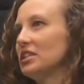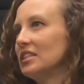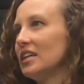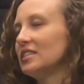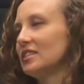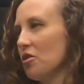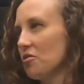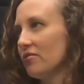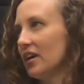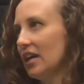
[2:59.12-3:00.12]
stay
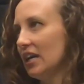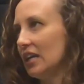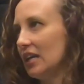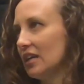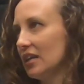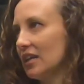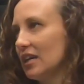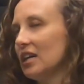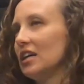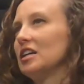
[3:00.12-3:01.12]
south of I-80
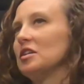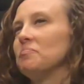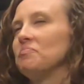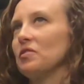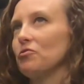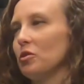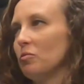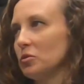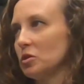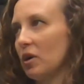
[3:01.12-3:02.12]
for the
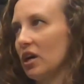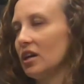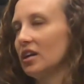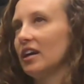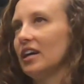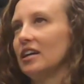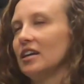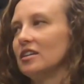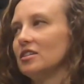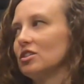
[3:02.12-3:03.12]
most part,
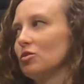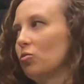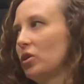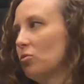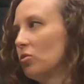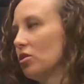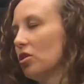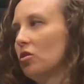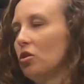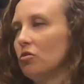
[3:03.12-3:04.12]
and we will go